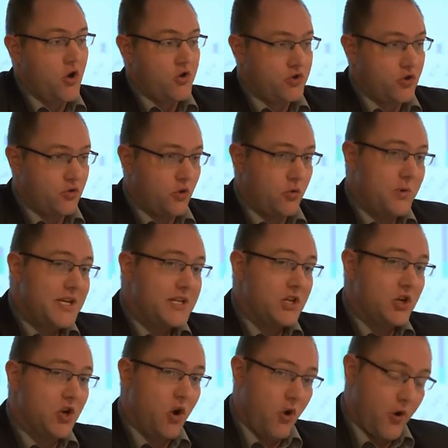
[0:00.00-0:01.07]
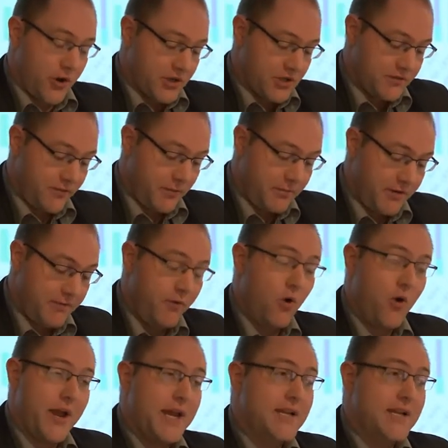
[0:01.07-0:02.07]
So Norwegian coins from before